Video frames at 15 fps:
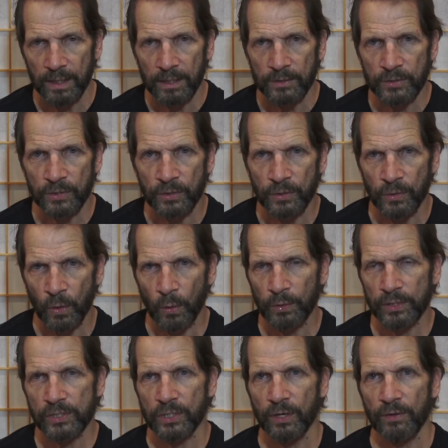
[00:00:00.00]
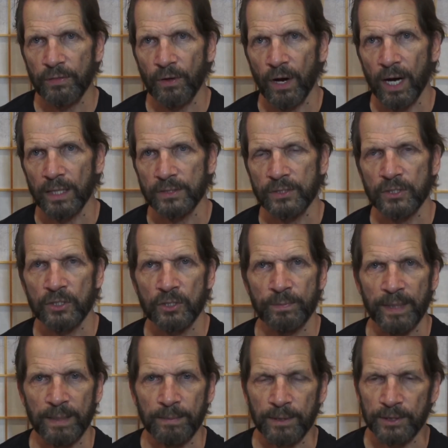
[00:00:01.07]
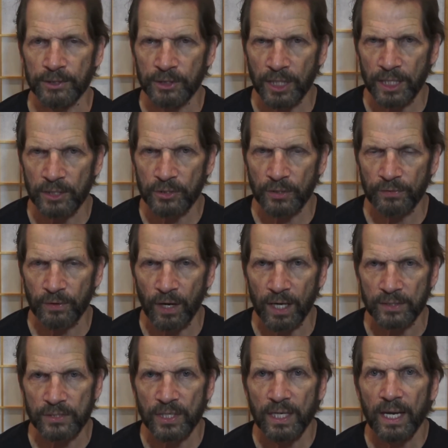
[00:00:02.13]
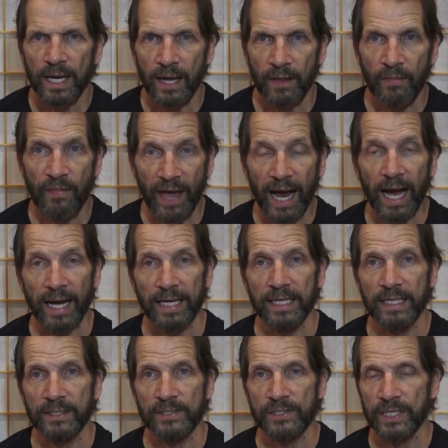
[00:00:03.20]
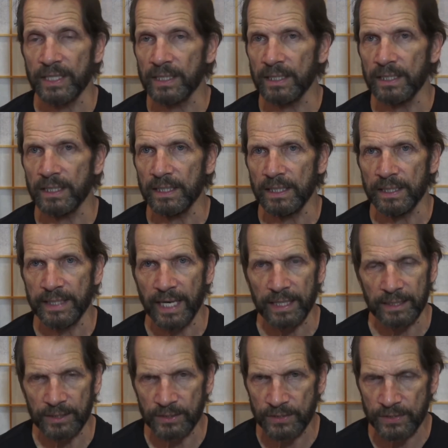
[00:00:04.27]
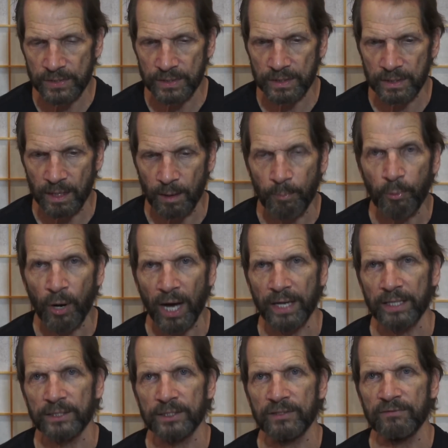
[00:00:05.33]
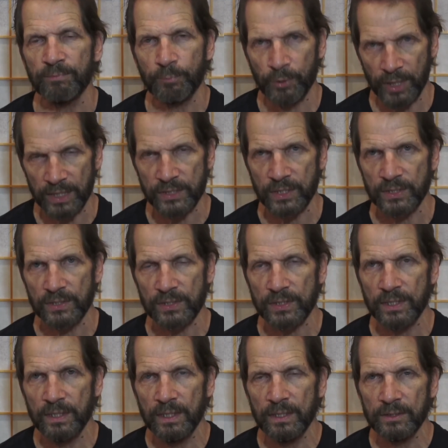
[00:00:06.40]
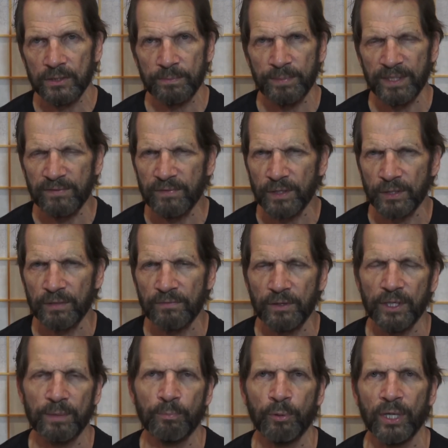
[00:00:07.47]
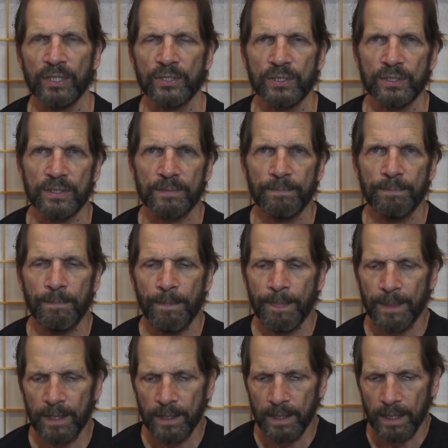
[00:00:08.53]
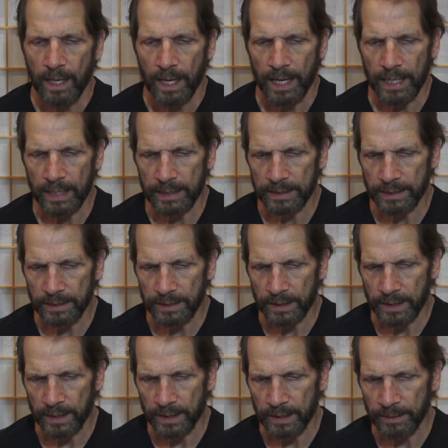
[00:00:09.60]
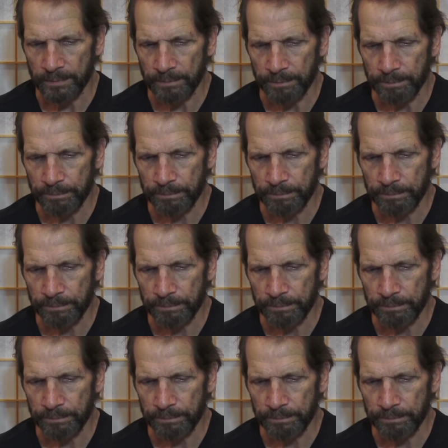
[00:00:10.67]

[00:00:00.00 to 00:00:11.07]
to notice our thoughts and to be able to change our thoughts. And that is that is a product of presence. To be very very present. And um,